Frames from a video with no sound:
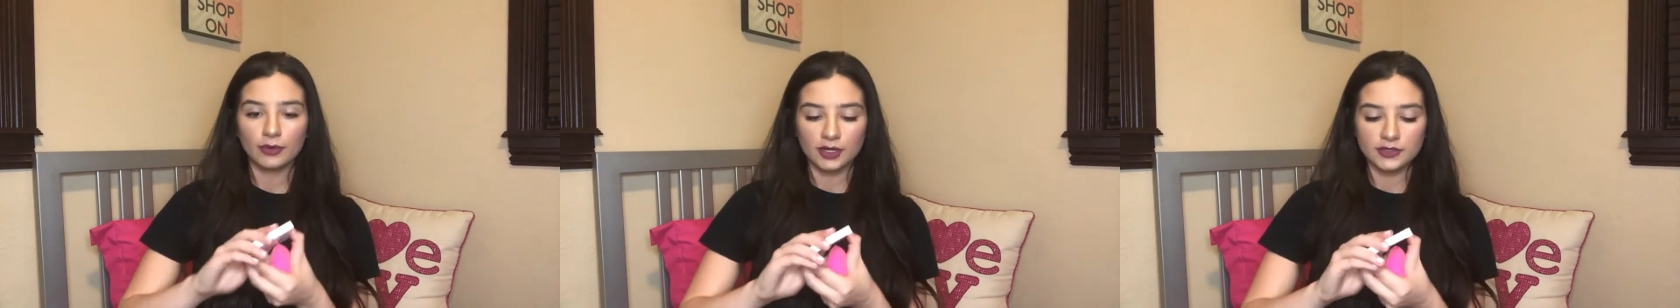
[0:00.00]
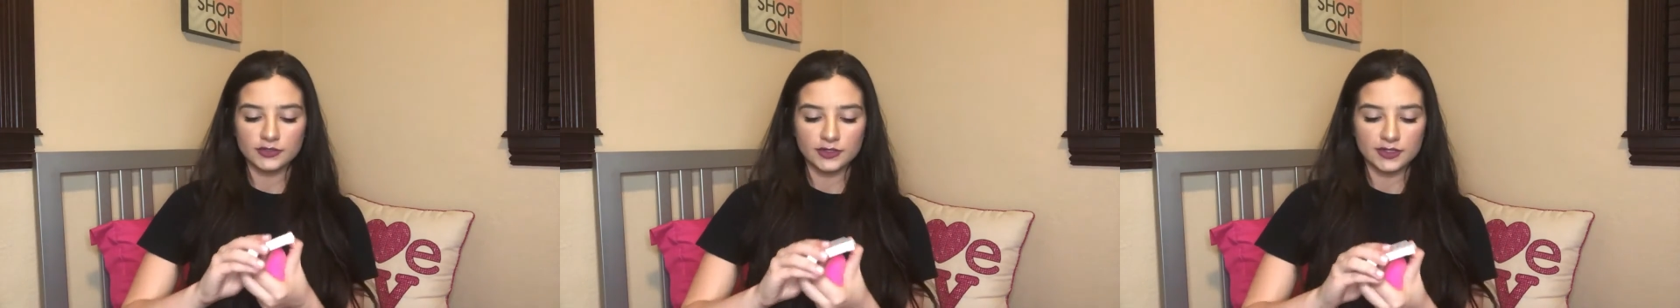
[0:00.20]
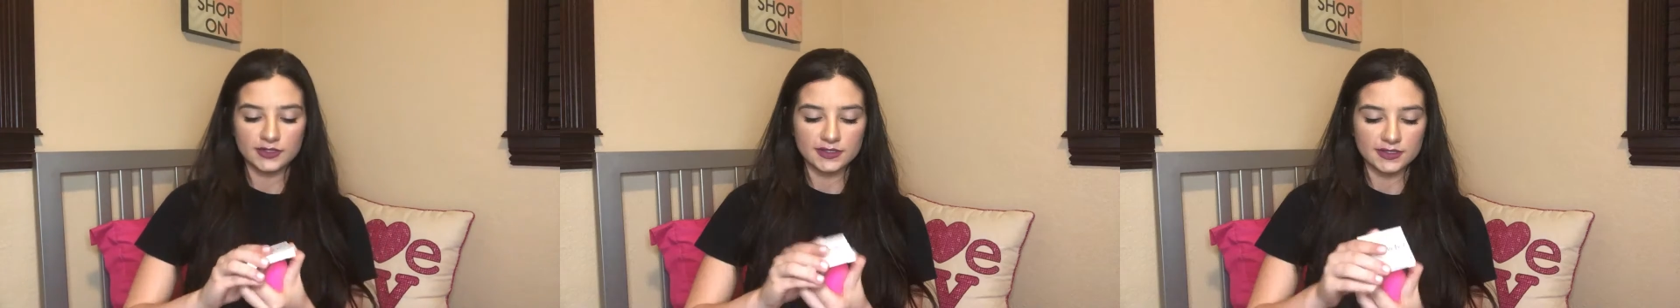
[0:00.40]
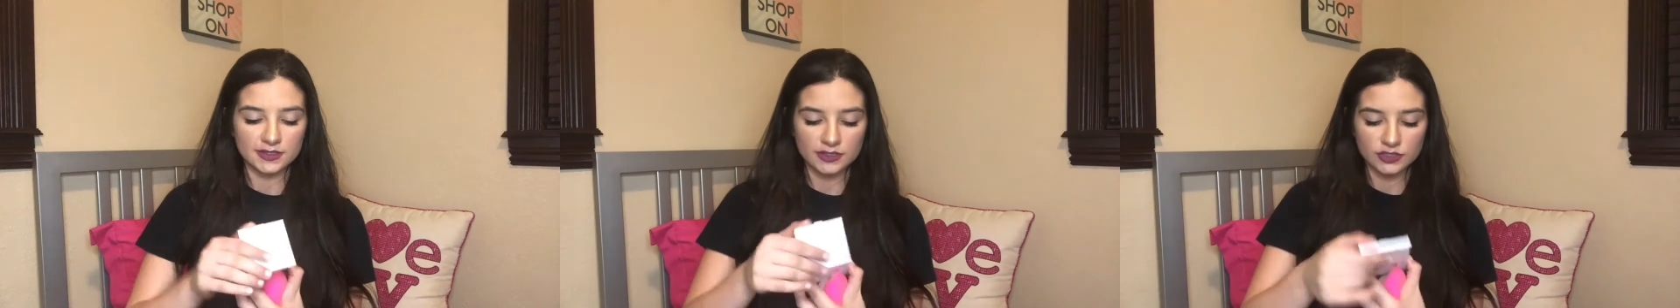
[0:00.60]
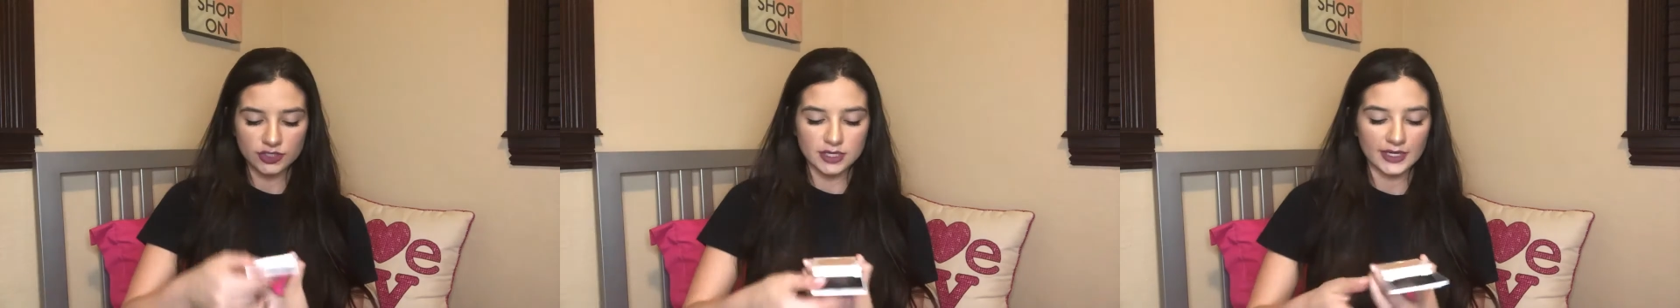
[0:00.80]
bronzer. This is
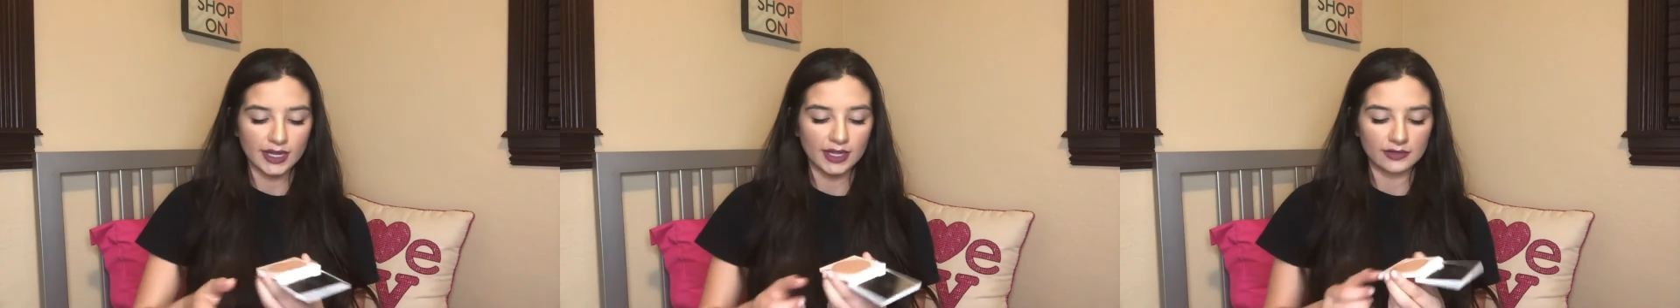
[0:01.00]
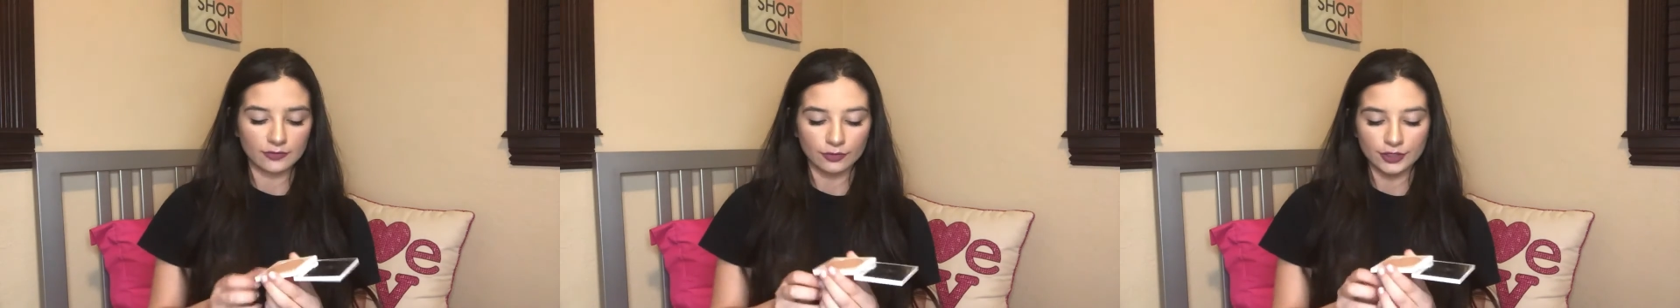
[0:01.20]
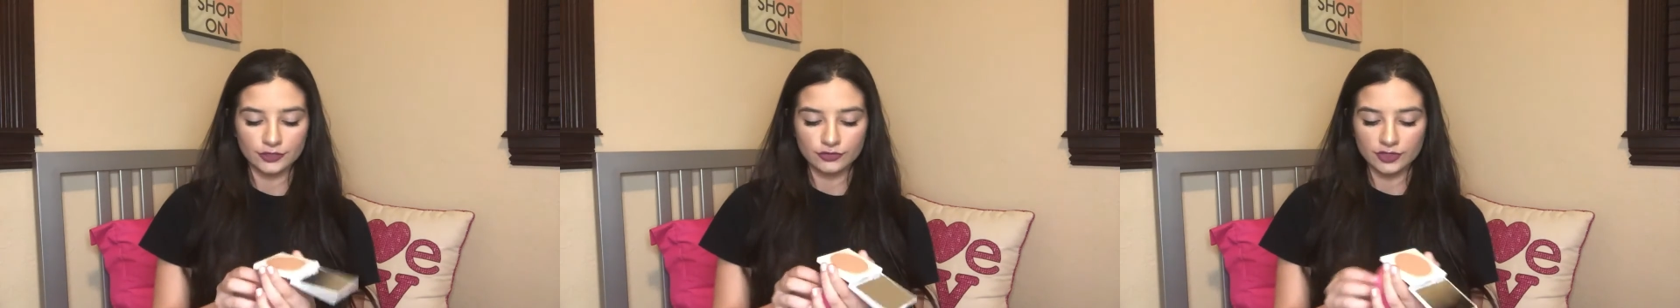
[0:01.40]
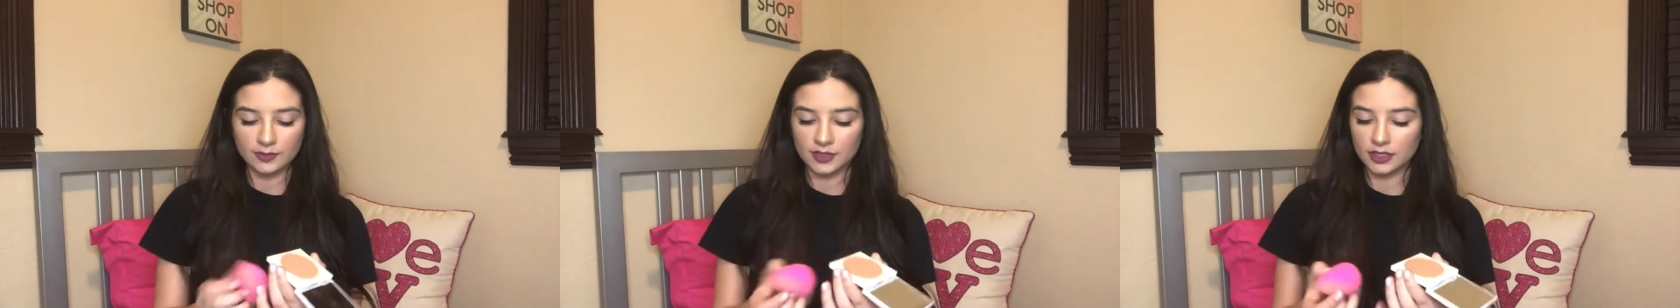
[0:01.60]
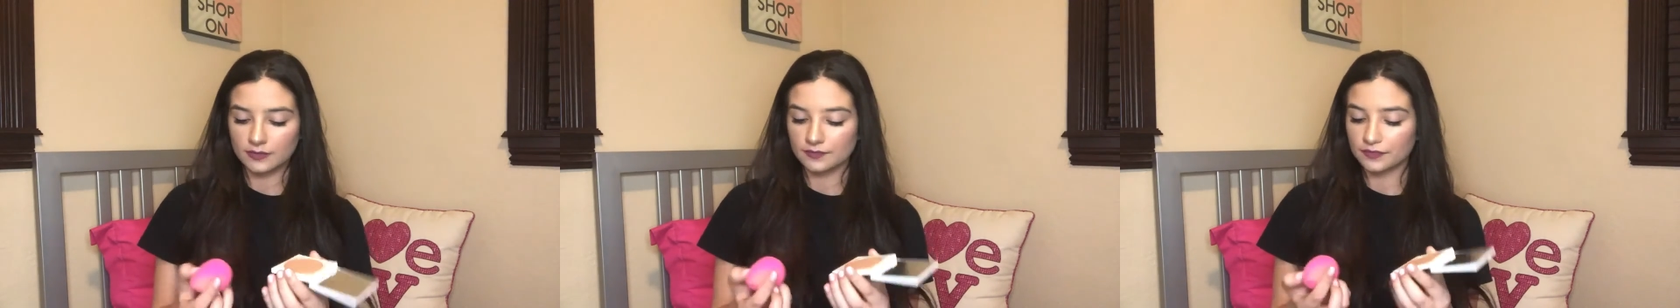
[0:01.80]
in the shade California
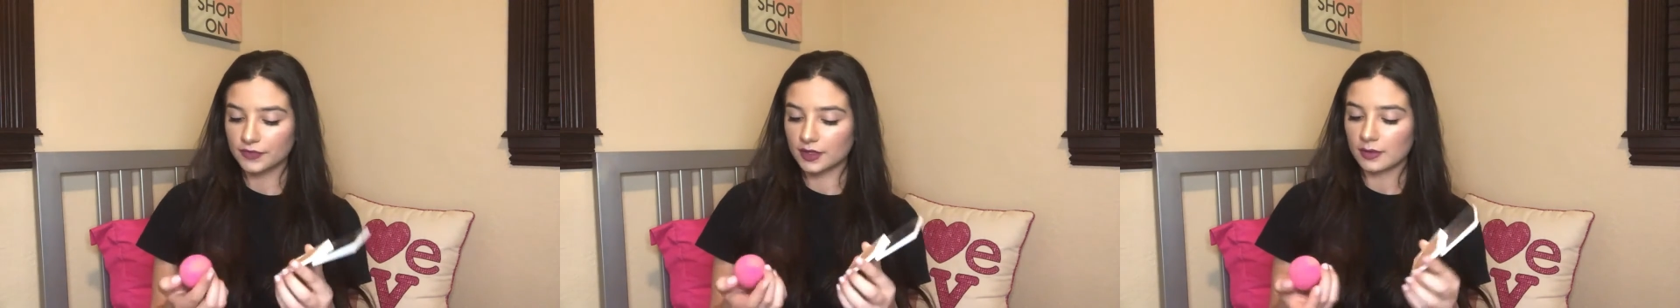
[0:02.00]
Dreaming.